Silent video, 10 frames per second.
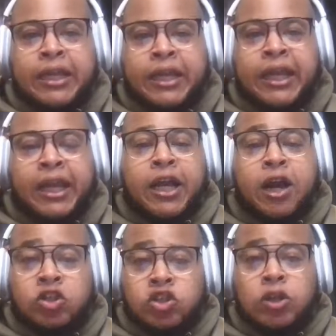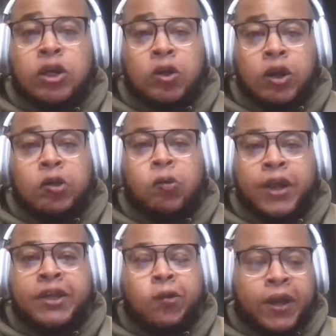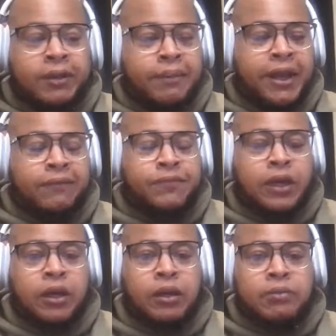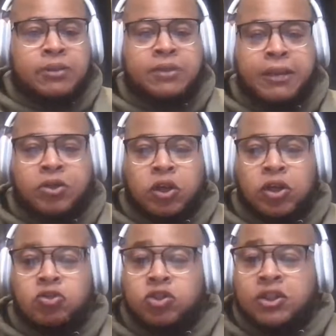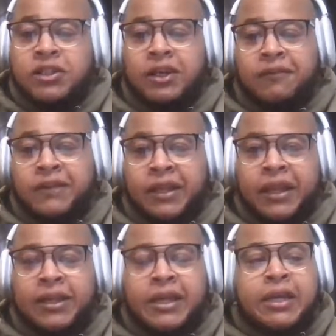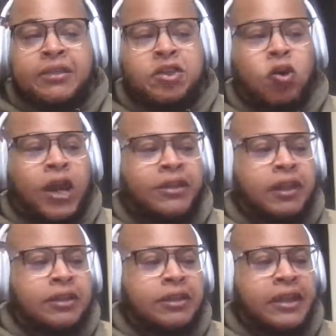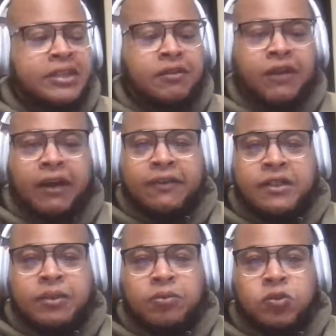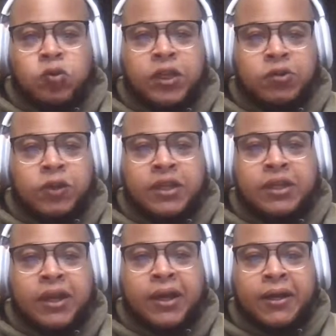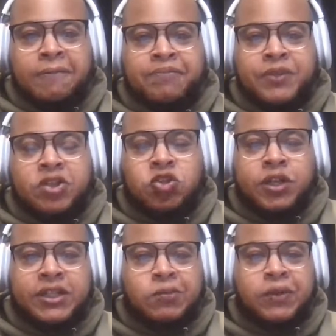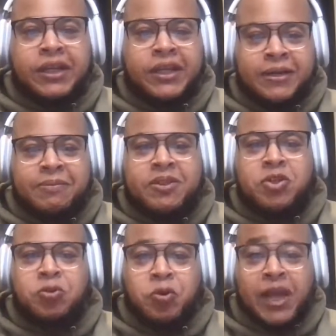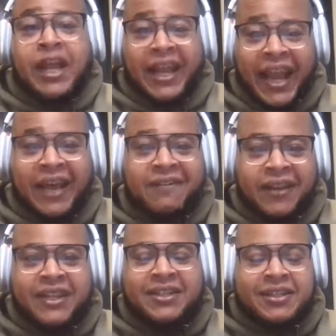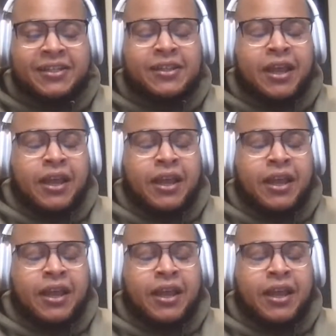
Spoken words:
it can cost you a great amount. Sometimes you can lose yourself in that. So I thought that survival tip was really, really stringent when it comes to life lessons.